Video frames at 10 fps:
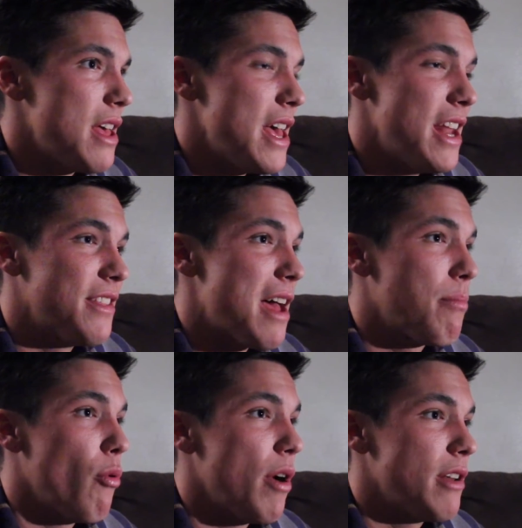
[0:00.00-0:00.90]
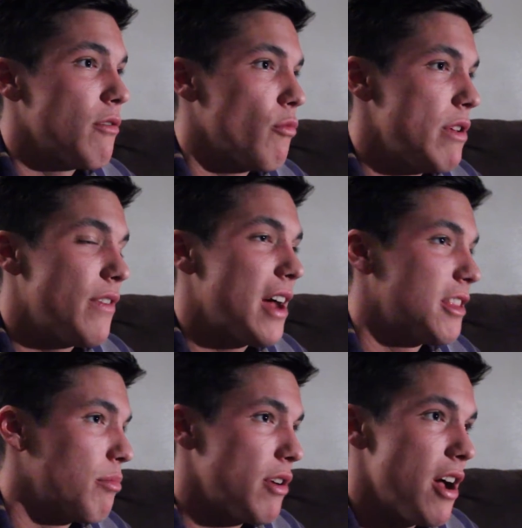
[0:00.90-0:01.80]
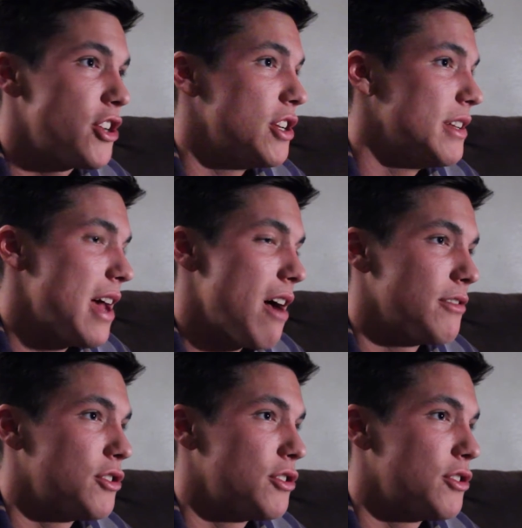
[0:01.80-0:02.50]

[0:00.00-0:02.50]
And at that point, we've got the production down